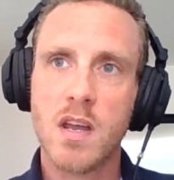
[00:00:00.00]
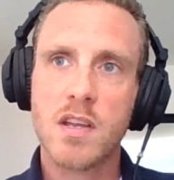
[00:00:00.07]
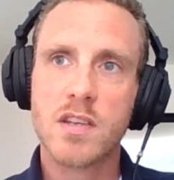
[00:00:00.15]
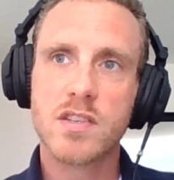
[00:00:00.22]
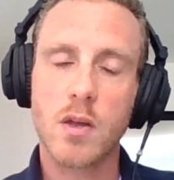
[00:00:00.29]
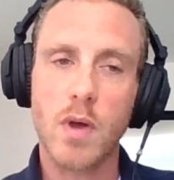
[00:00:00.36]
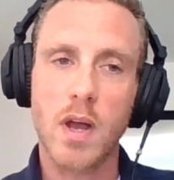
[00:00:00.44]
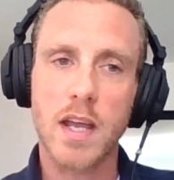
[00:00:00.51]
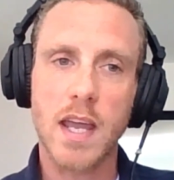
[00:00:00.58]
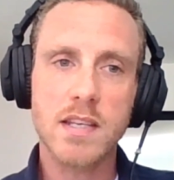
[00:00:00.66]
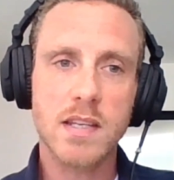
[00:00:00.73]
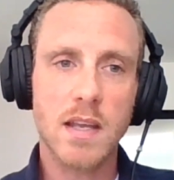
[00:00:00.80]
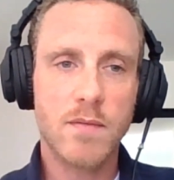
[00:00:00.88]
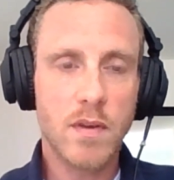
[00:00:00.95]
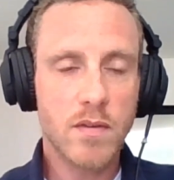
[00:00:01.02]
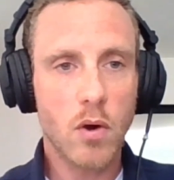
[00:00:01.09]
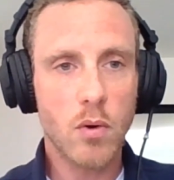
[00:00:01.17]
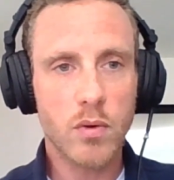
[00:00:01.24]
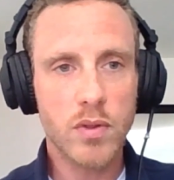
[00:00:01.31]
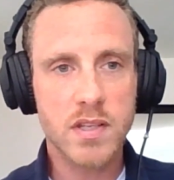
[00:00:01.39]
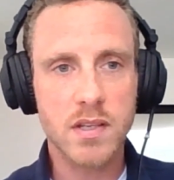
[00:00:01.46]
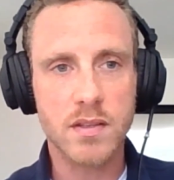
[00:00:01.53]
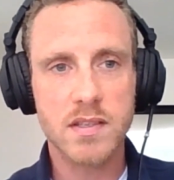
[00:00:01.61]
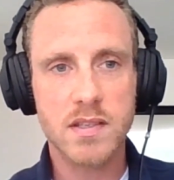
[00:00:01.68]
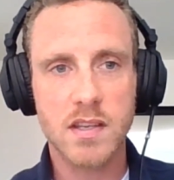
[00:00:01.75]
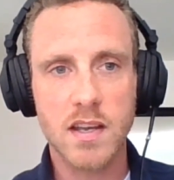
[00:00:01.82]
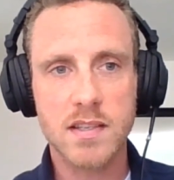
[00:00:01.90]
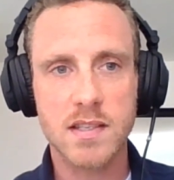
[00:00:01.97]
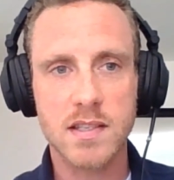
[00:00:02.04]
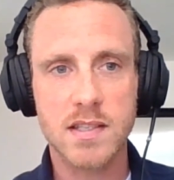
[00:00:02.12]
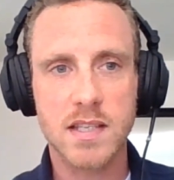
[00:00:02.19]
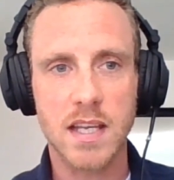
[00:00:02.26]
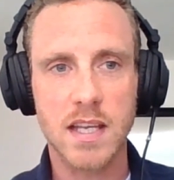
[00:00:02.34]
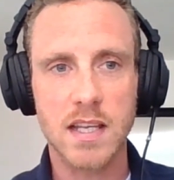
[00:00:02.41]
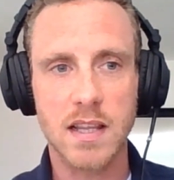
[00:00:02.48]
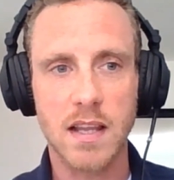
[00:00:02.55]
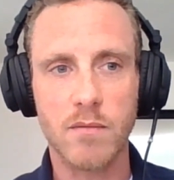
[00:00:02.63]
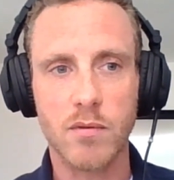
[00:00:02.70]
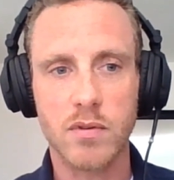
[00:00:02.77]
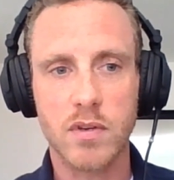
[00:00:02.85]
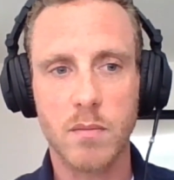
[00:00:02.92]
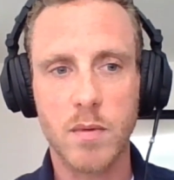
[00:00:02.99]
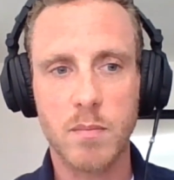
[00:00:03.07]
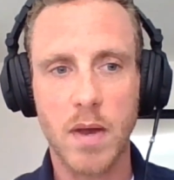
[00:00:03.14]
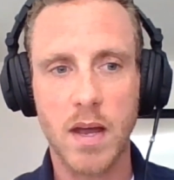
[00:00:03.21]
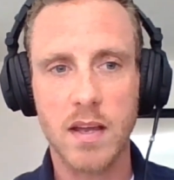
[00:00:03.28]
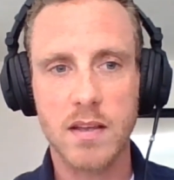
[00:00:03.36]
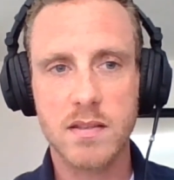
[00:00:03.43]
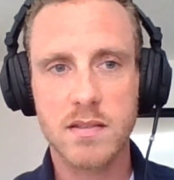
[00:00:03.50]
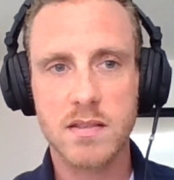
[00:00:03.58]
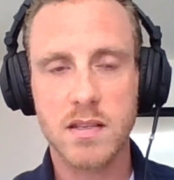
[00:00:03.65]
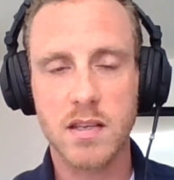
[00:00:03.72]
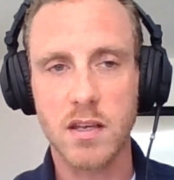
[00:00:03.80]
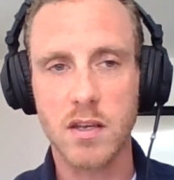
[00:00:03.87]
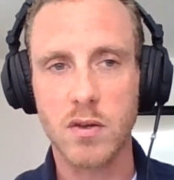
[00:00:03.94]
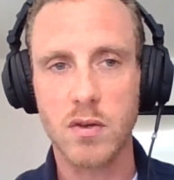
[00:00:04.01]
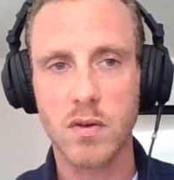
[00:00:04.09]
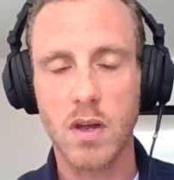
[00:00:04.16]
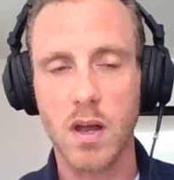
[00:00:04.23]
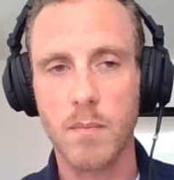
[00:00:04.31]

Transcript: So I guess if you've got all this uncertainty level, coming back to